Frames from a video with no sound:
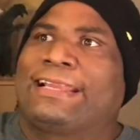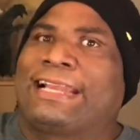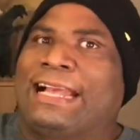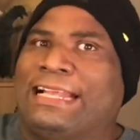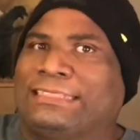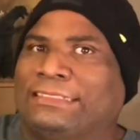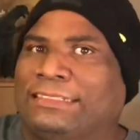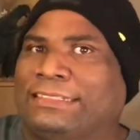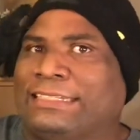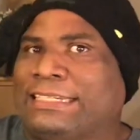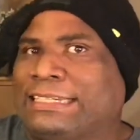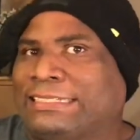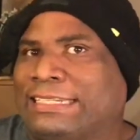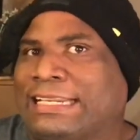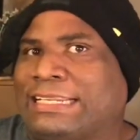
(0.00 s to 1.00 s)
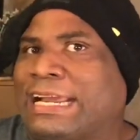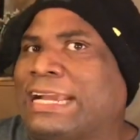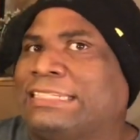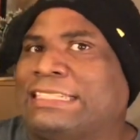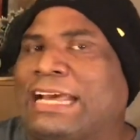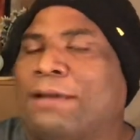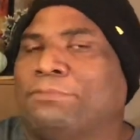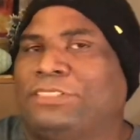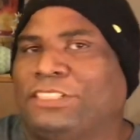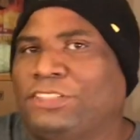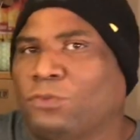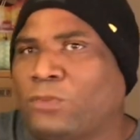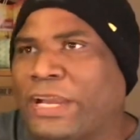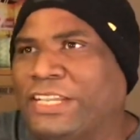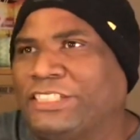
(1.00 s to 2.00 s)
Godzilla is in a nighttime
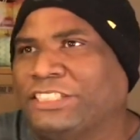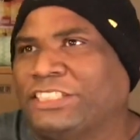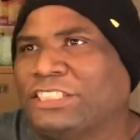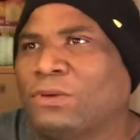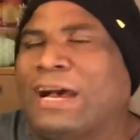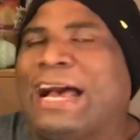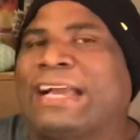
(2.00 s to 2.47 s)
situation. So I